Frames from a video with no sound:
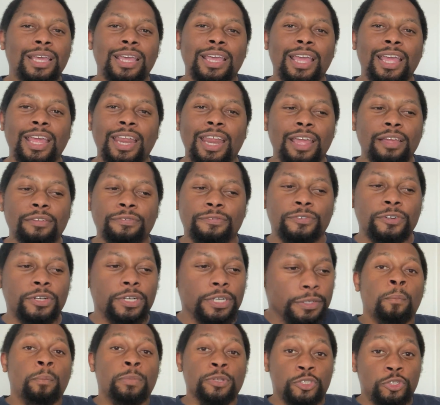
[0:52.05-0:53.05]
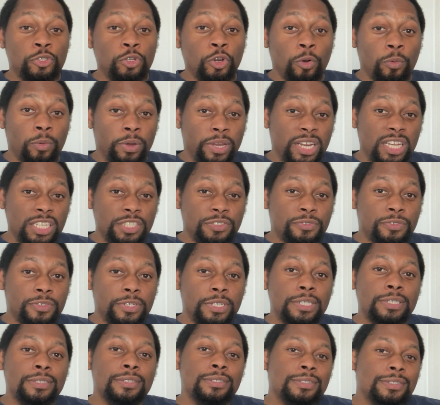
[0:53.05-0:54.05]
it ain't free. But you know what is
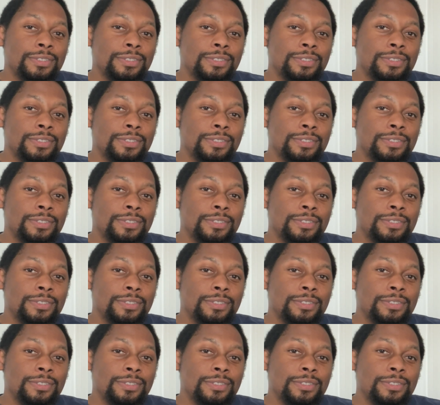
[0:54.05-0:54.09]
free?